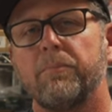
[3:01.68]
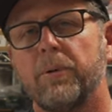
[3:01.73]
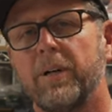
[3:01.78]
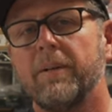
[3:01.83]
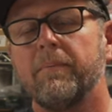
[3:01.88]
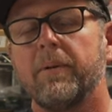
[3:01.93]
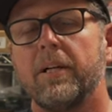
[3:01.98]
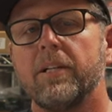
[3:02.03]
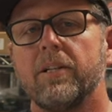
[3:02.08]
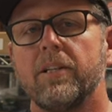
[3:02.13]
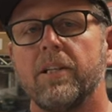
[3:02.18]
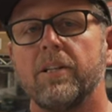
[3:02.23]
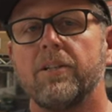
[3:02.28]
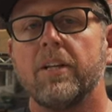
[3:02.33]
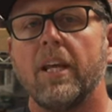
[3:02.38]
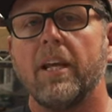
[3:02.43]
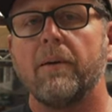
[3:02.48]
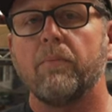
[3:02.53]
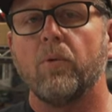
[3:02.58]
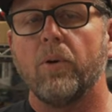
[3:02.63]
pretty much the
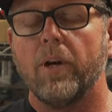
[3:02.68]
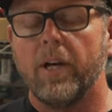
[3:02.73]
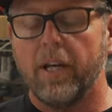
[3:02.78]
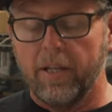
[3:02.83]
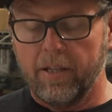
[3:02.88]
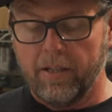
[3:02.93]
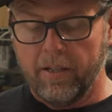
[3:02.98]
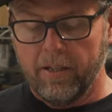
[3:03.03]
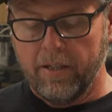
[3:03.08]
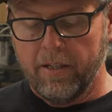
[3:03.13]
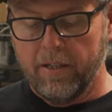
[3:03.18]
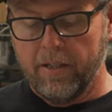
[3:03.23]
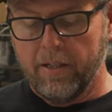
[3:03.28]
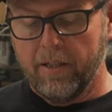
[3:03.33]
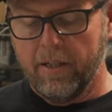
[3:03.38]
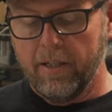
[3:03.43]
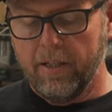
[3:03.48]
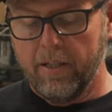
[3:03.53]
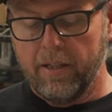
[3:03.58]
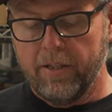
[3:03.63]
same way.
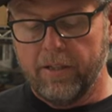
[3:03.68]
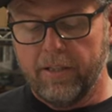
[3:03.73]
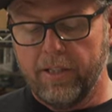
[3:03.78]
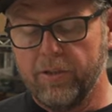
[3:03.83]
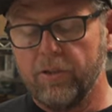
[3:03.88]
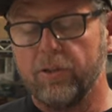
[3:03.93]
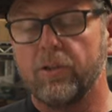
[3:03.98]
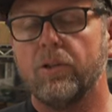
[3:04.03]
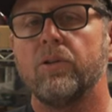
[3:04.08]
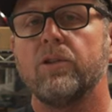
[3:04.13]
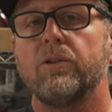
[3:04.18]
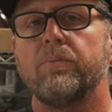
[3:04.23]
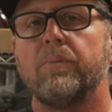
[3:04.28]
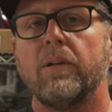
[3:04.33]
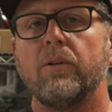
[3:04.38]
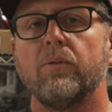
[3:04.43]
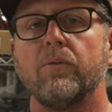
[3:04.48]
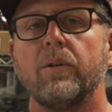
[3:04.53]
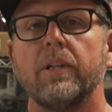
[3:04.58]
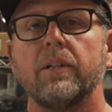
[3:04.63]
These are
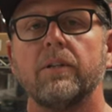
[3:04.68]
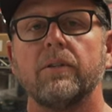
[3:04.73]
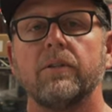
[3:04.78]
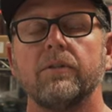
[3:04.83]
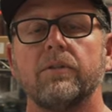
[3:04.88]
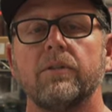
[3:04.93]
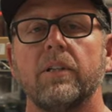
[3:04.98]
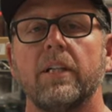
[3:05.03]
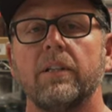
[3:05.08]
two-speed reels,